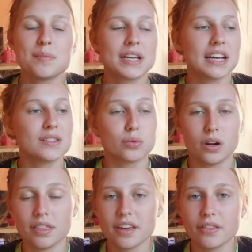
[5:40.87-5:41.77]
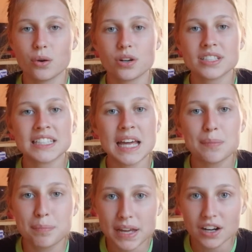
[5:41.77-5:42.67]
because one of the other horses
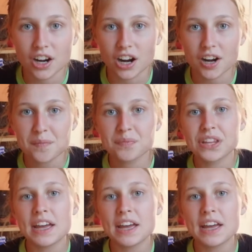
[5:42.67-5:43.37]
had bit her